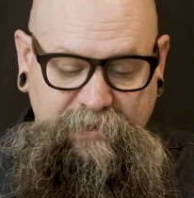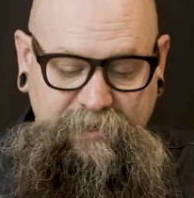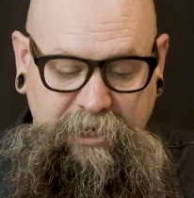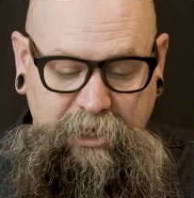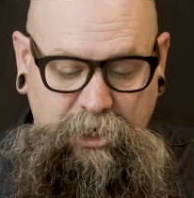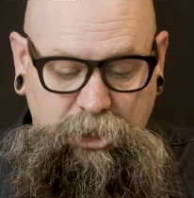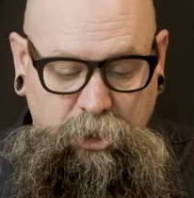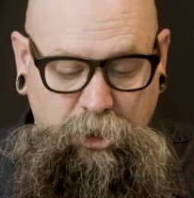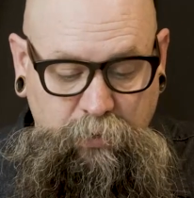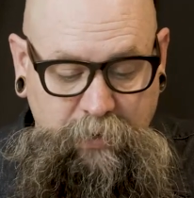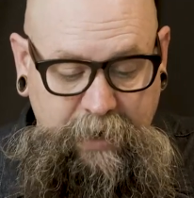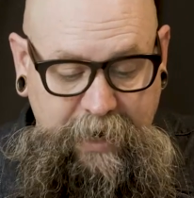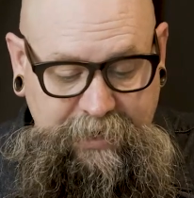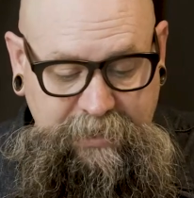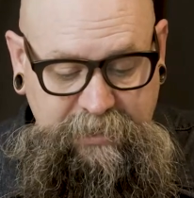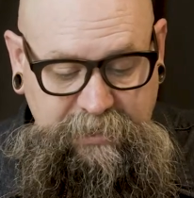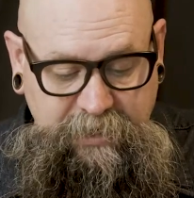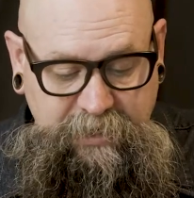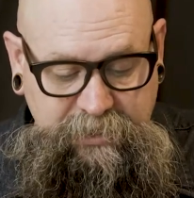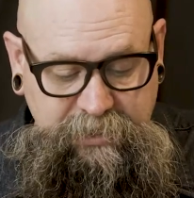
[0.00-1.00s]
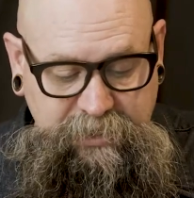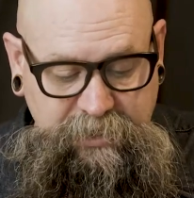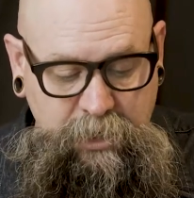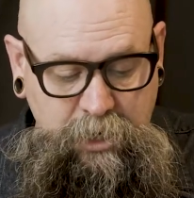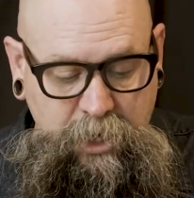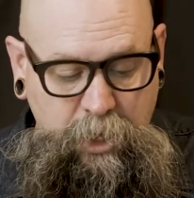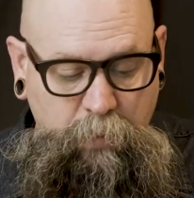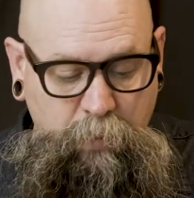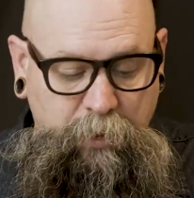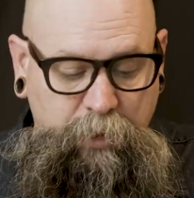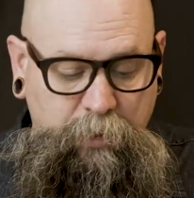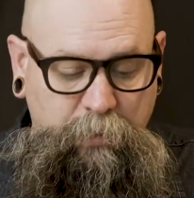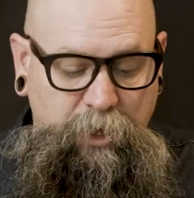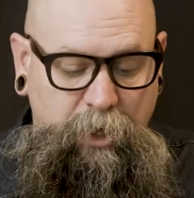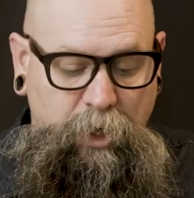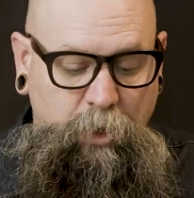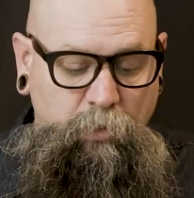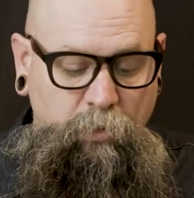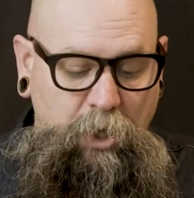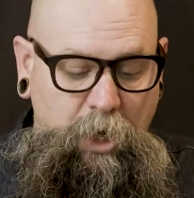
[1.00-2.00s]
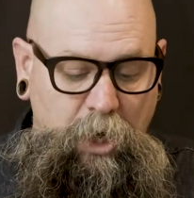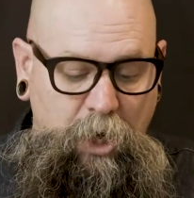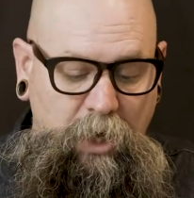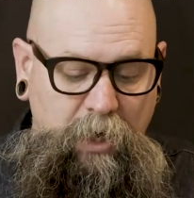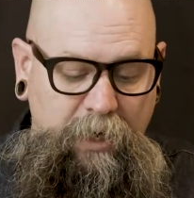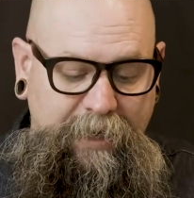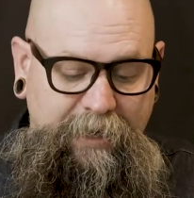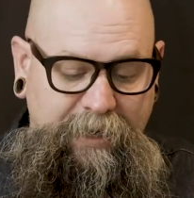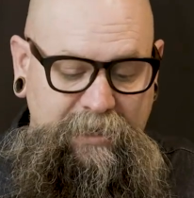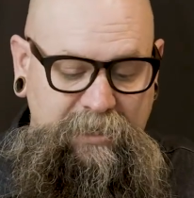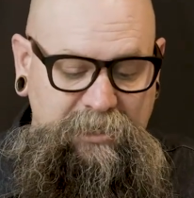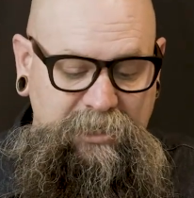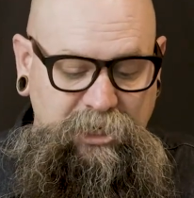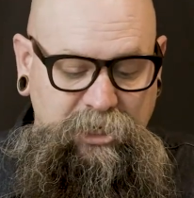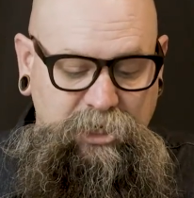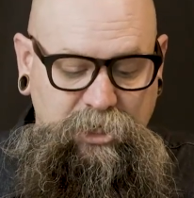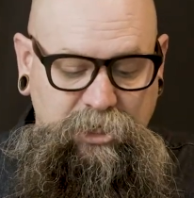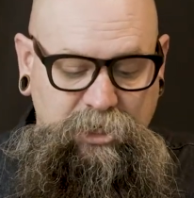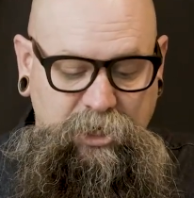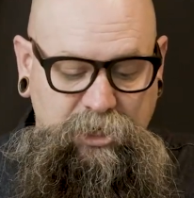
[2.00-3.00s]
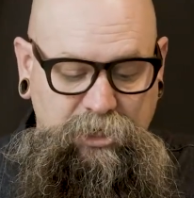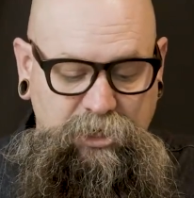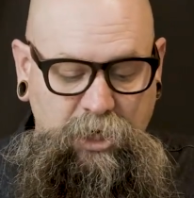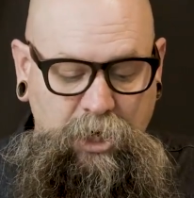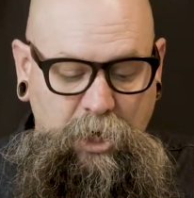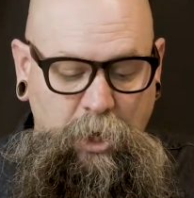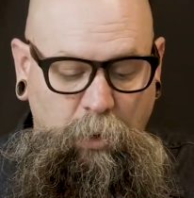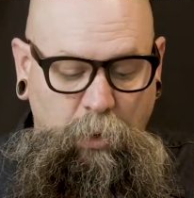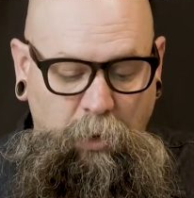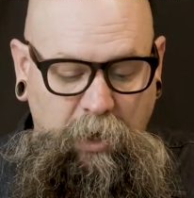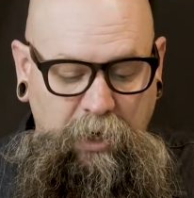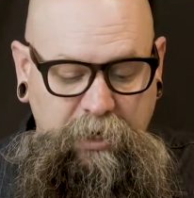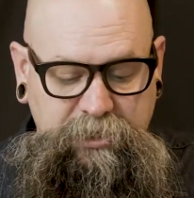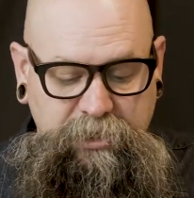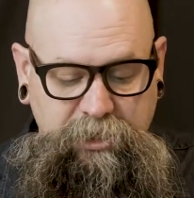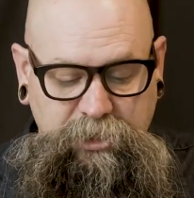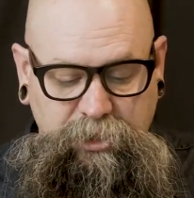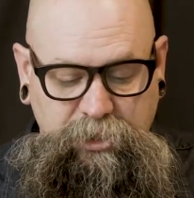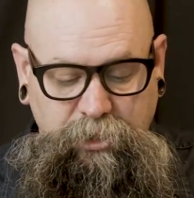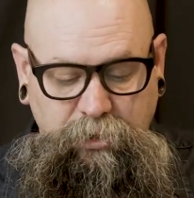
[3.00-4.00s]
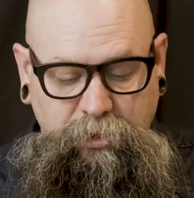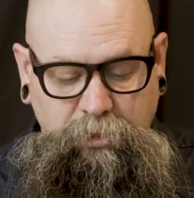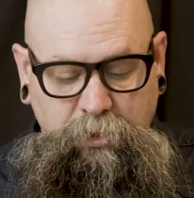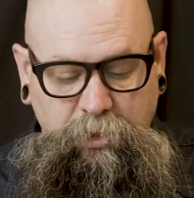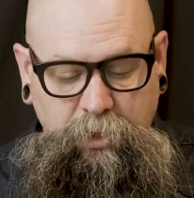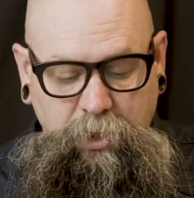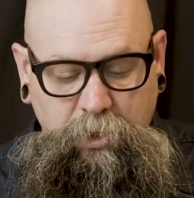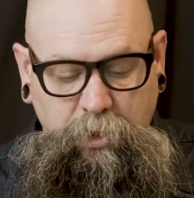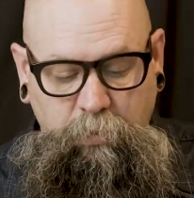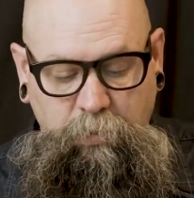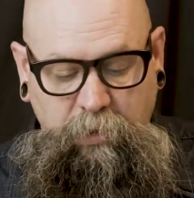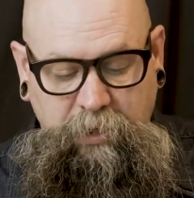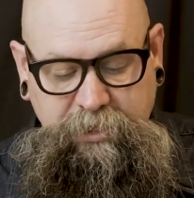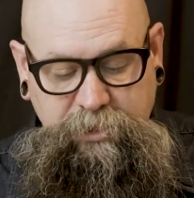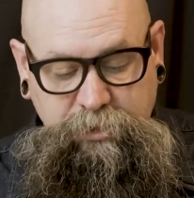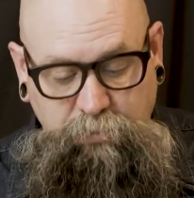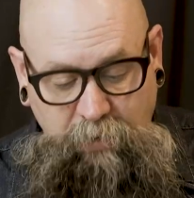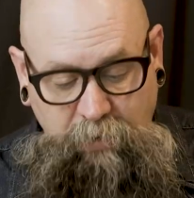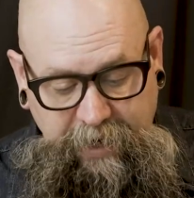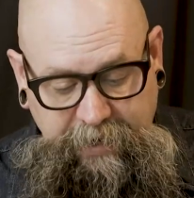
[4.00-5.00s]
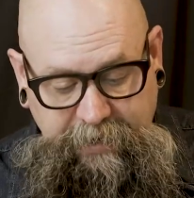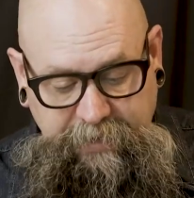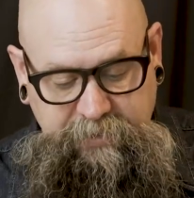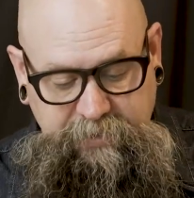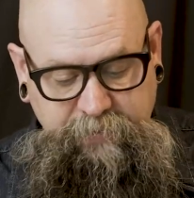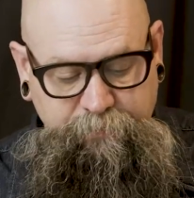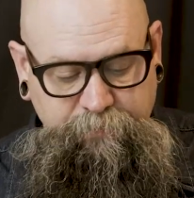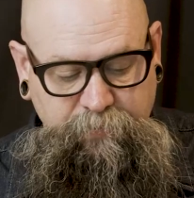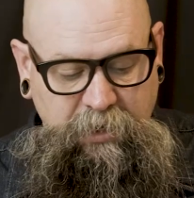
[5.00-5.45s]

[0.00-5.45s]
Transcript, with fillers: It corrects us when we are wrong, and it teaches us what to do, what is right.